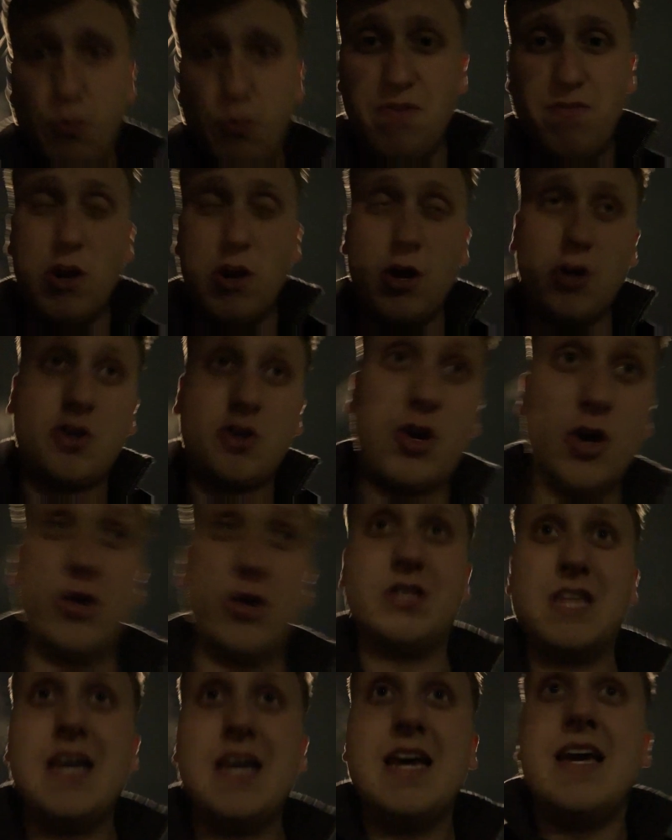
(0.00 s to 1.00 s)
we've looked
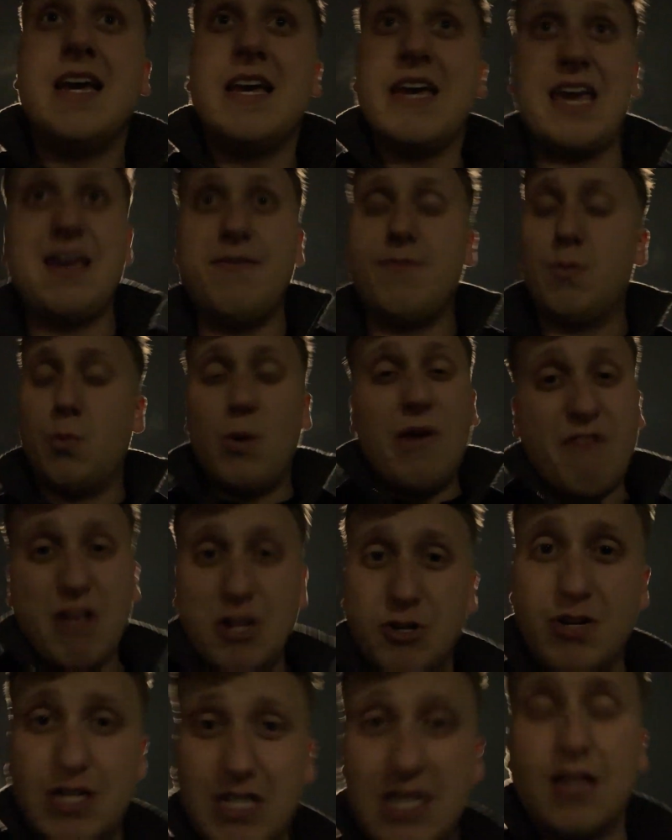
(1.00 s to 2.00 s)
good, even with
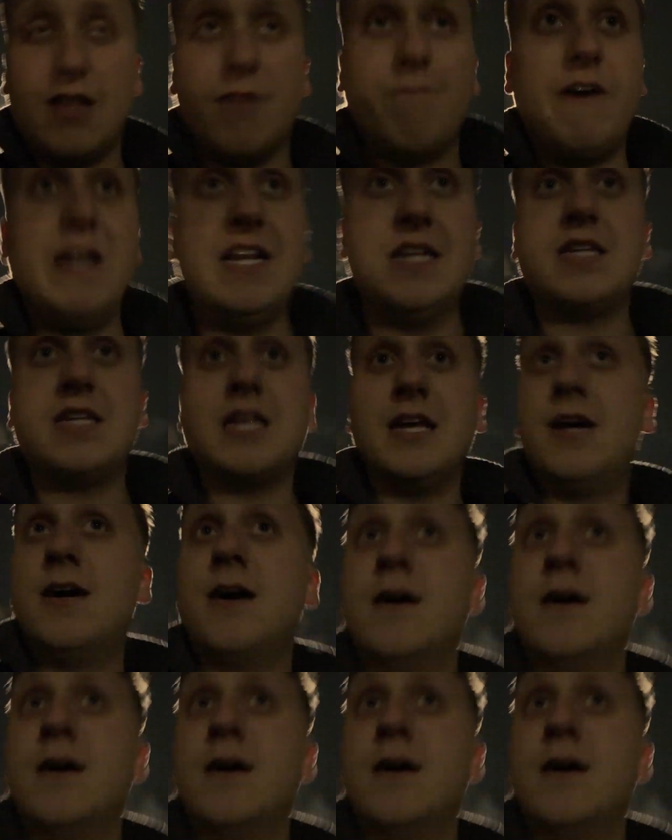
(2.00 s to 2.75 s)
injuries at the defence.